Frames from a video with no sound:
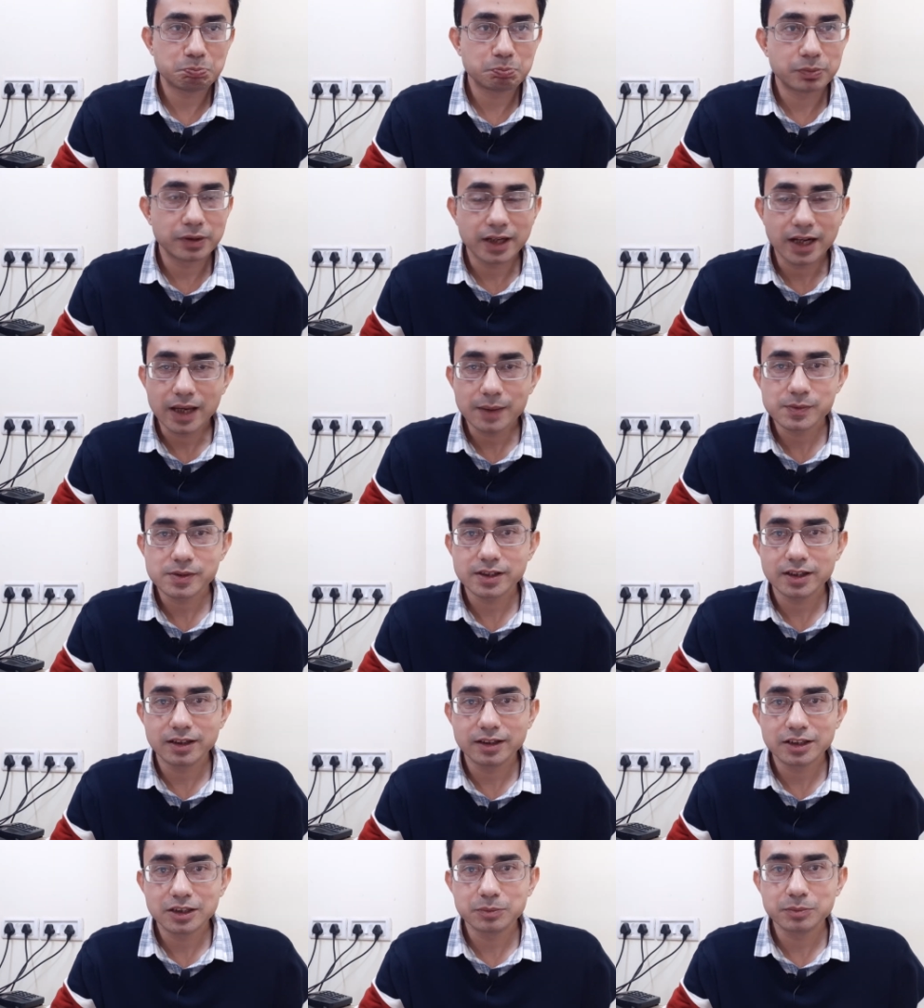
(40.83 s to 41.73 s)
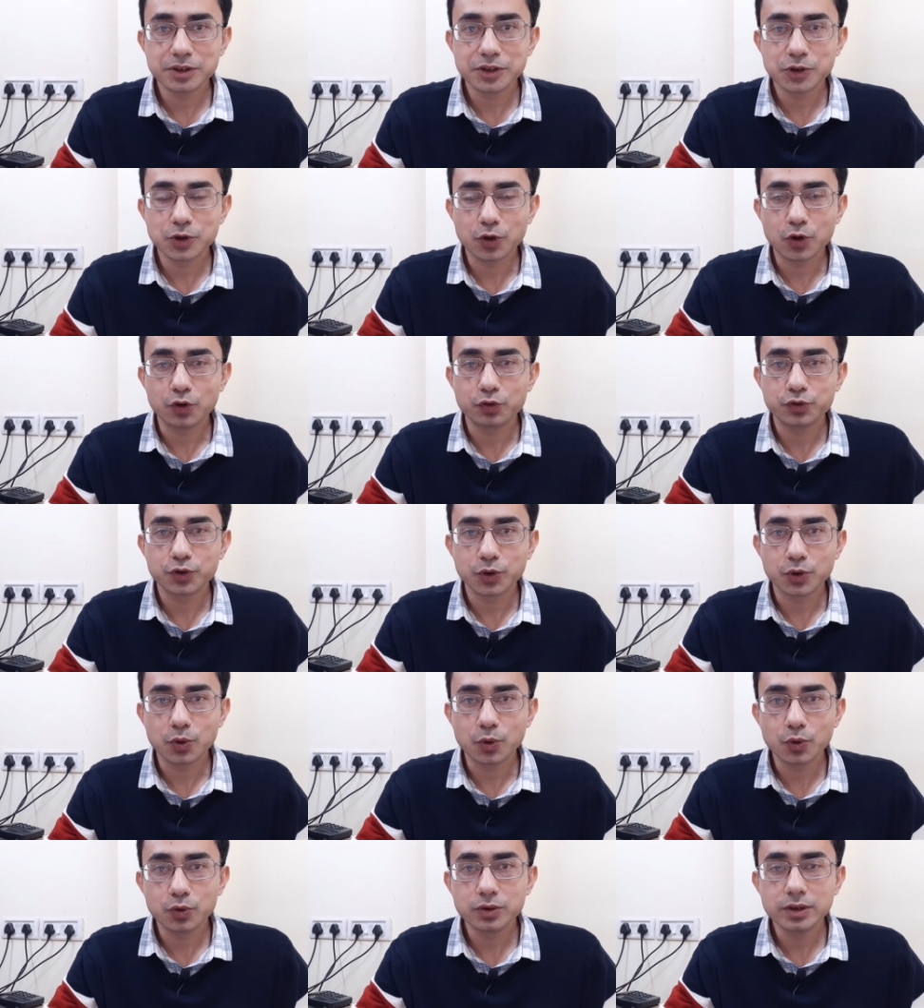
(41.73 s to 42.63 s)
perhaps a little bit of
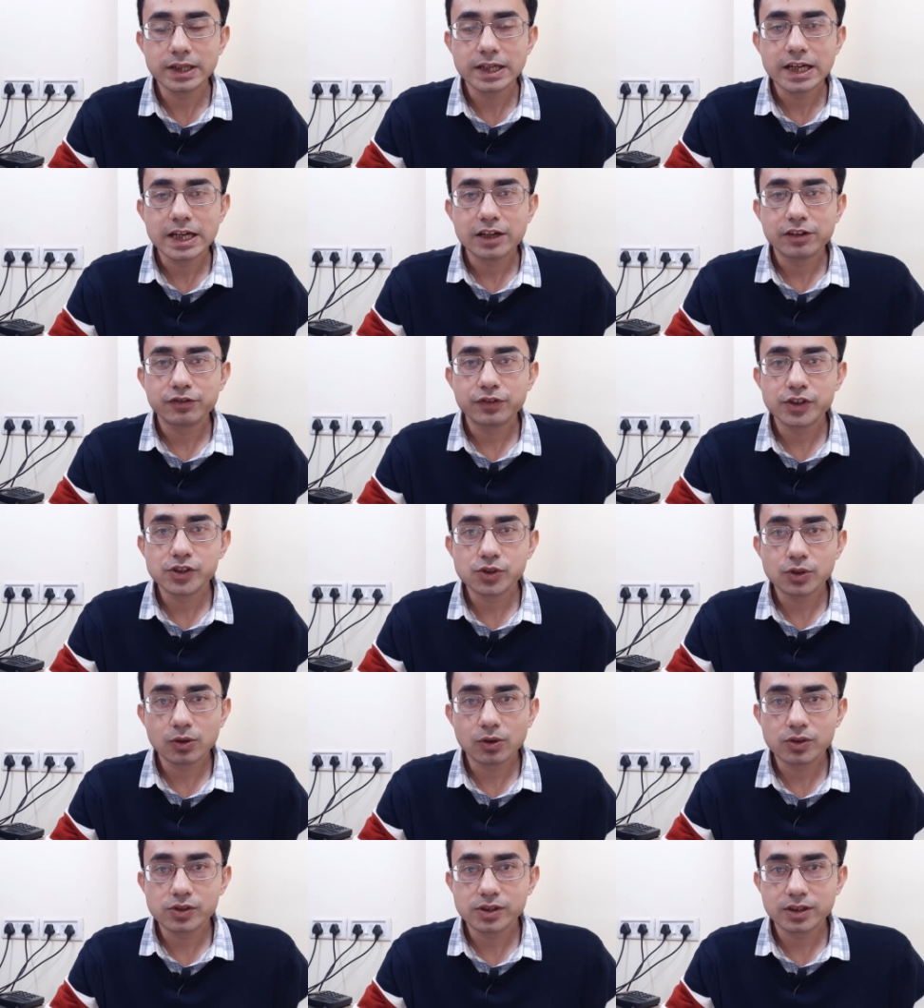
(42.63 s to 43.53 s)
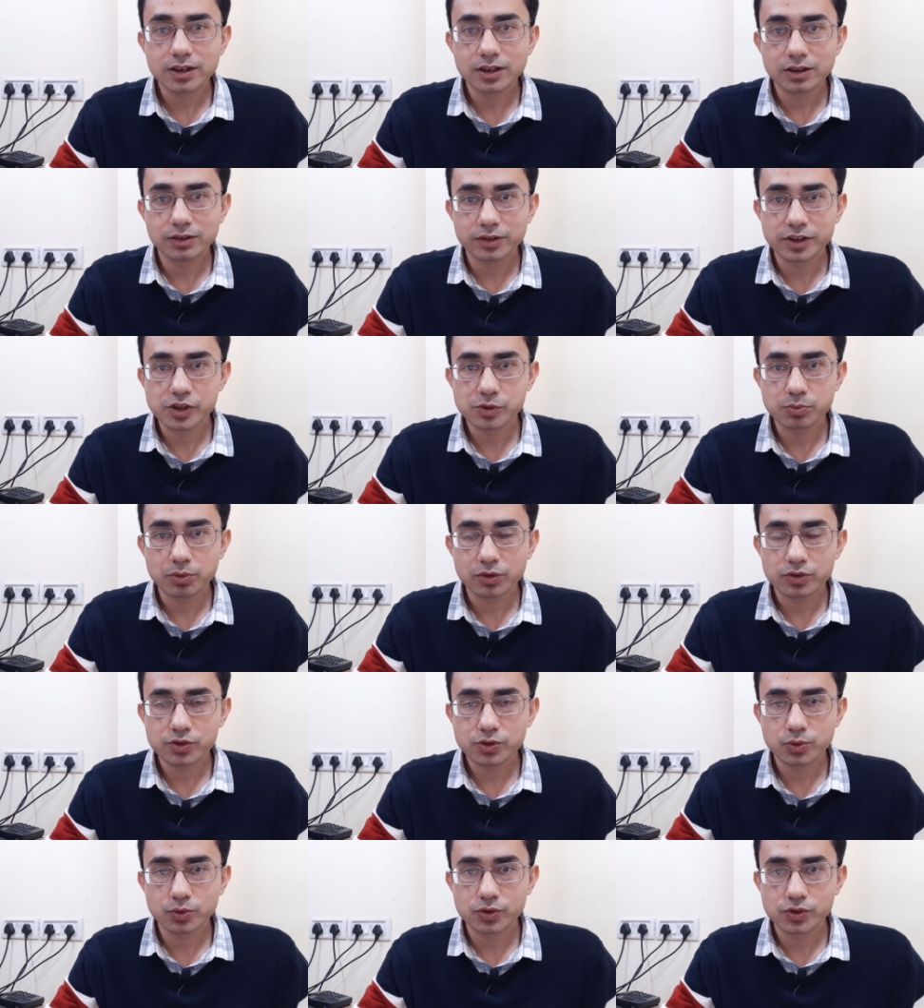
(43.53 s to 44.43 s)
your own physiological
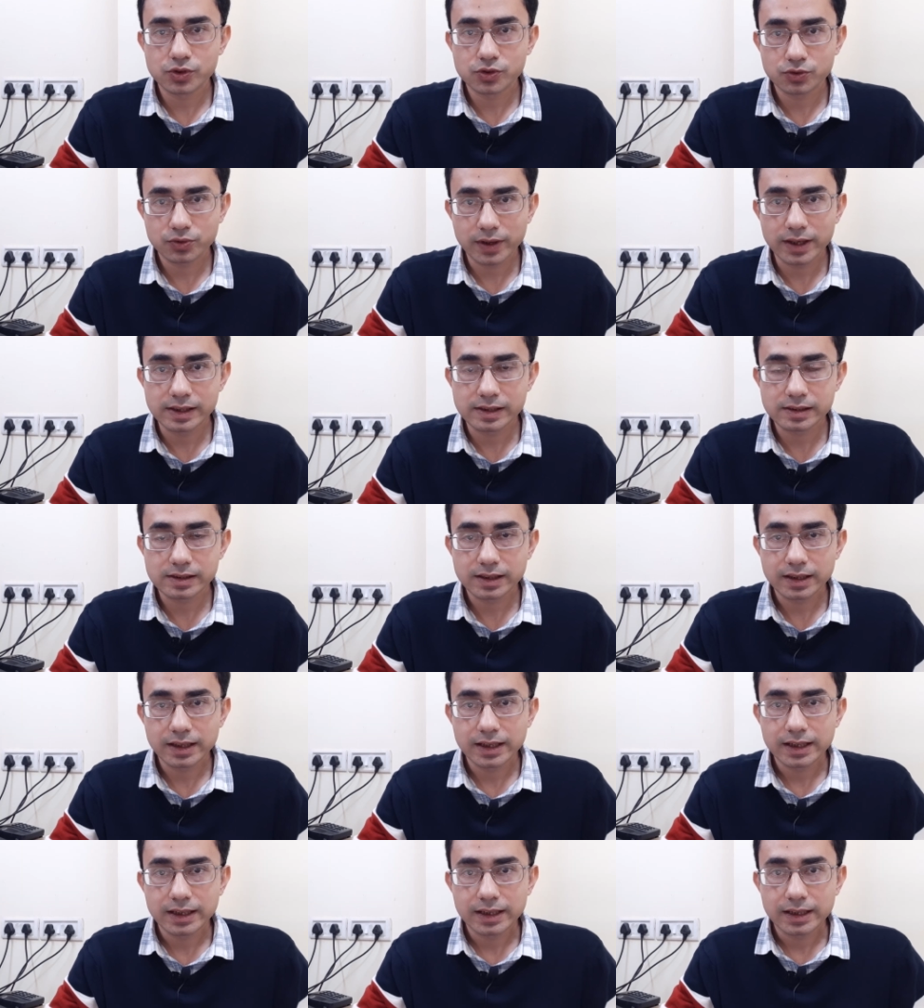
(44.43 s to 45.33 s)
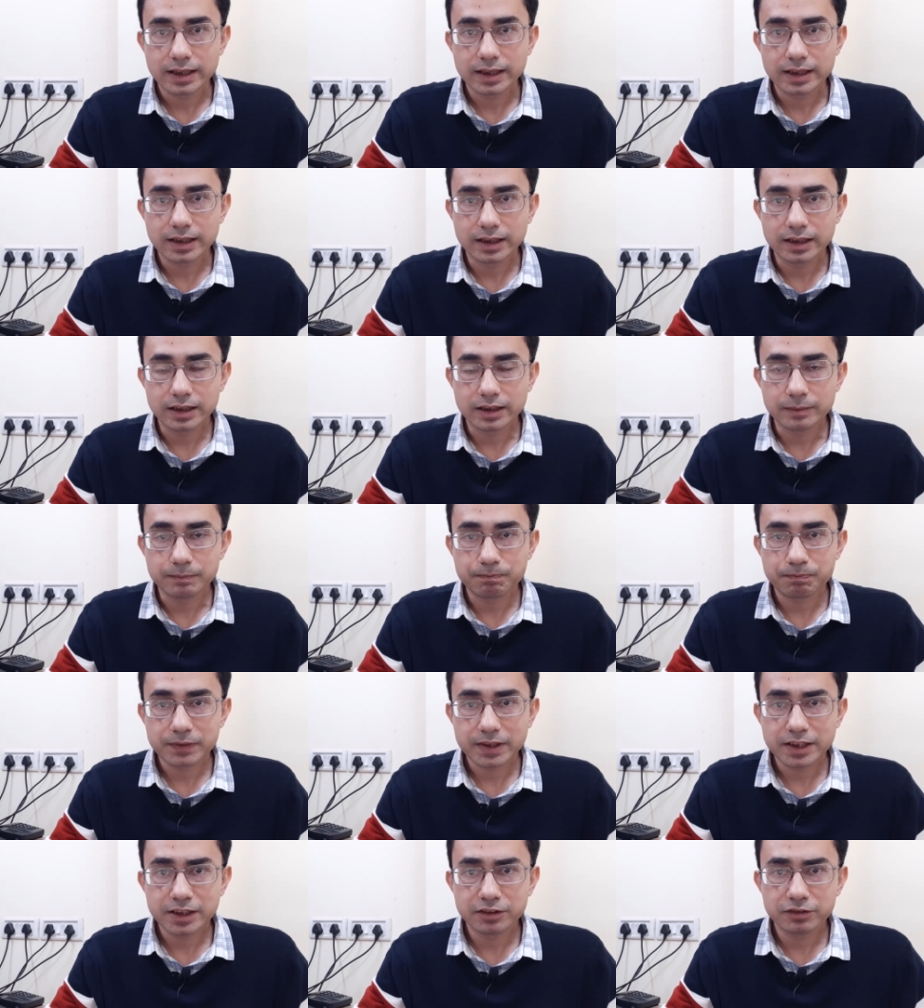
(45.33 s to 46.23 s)
response to stress
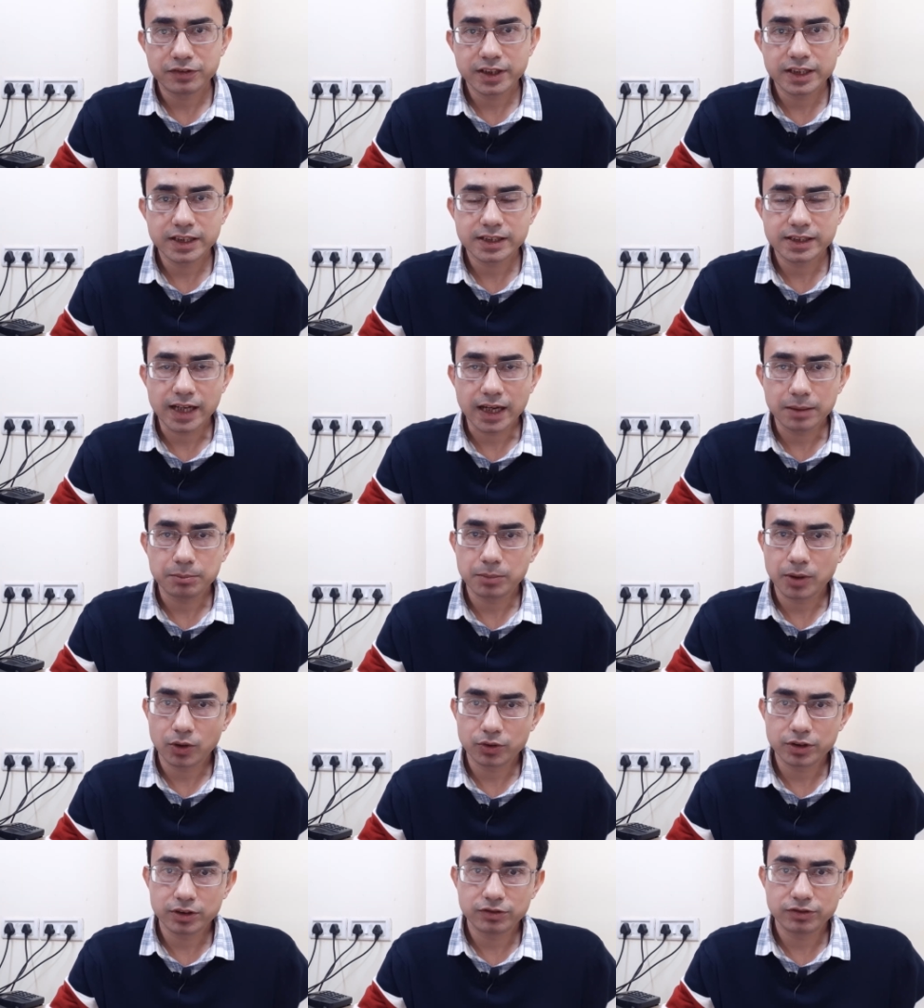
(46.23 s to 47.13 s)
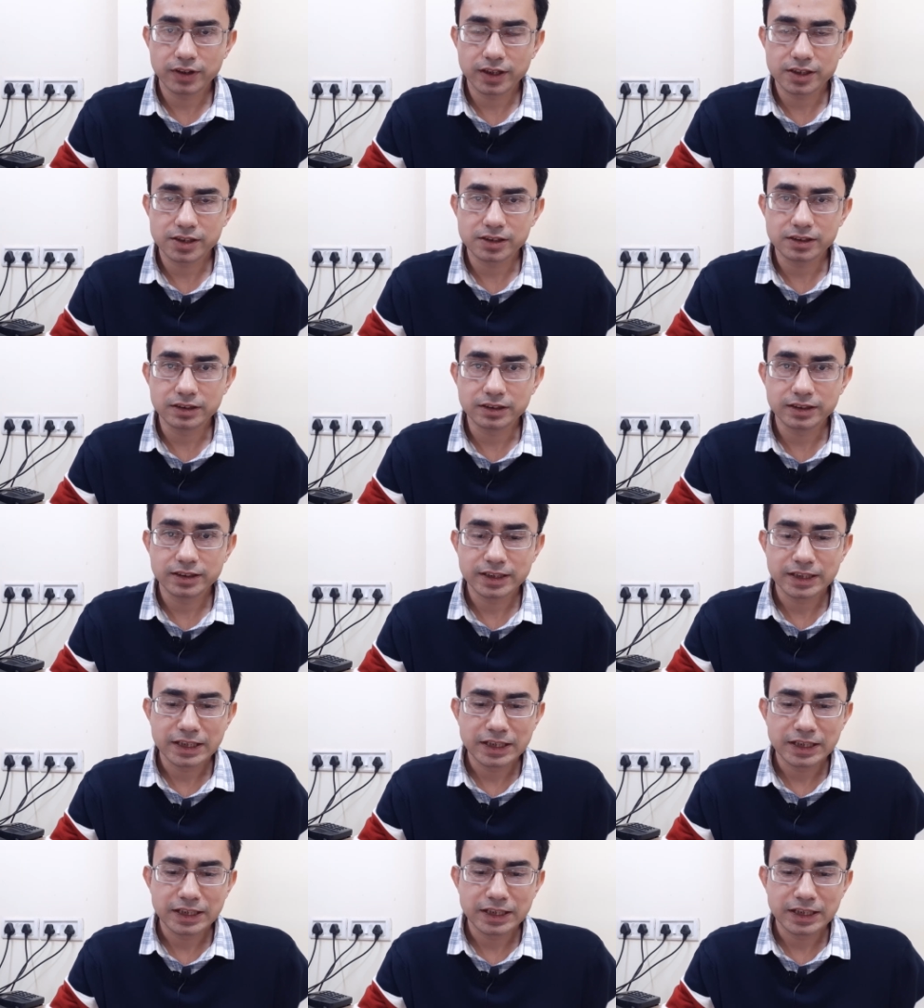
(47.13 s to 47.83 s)
in a very time-bounded fashion.